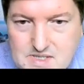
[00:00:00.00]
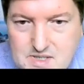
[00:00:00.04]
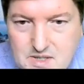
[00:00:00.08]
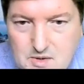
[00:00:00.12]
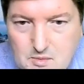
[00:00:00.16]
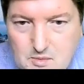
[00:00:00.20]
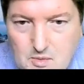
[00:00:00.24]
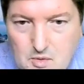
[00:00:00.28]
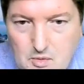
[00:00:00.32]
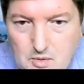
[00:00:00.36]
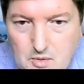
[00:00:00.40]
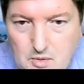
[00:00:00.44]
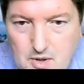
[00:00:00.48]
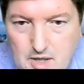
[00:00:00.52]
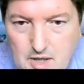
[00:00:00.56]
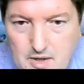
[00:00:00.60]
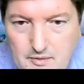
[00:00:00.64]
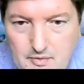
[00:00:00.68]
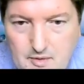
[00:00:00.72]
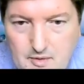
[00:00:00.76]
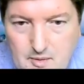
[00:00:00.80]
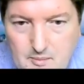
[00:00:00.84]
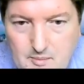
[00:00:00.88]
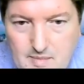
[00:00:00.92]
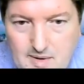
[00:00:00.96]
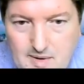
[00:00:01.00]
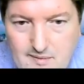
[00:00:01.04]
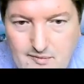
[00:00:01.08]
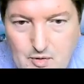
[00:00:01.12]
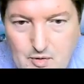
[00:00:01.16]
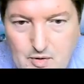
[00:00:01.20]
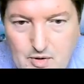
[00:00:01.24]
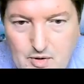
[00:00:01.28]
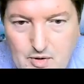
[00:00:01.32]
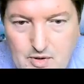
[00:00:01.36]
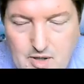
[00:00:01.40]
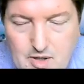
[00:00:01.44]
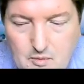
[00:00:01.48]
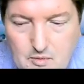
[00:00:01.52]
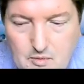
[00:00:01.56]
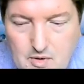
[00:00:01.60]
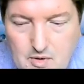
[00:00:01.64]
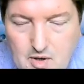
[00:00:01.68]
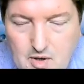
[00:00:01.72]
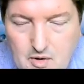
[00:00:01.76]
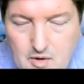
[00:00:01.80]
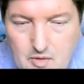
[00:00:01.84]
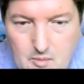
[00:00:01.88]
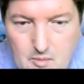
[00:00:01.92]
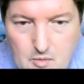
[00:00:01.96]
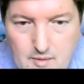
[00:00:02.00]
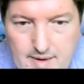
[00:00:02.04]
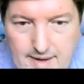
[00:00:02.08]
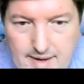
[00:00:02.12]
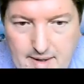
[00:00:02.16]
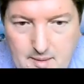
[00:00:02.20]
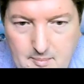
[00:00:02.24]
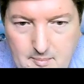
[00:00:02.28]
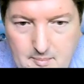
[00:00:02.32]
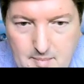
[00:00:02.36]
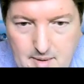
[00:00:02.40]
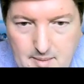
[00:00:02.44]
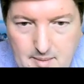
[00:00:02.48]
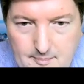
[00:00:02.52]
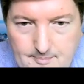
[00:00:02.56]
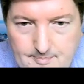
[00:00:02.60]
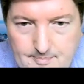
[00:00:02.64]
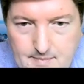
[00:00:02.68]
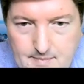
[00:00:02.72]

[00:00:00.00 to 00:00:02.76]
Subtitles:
You will learn them if you don't know them already. But